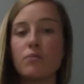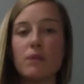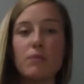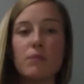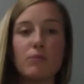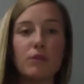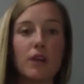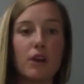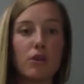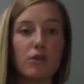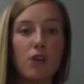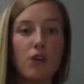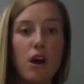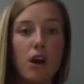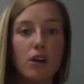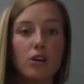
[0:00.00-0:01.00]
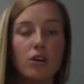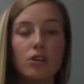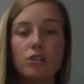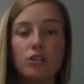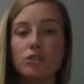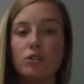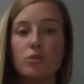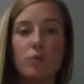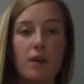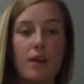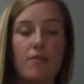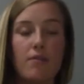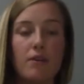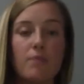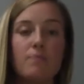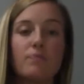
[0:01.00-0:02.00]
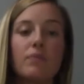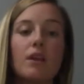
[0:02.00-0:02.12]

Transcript: people that are not girls or whatever.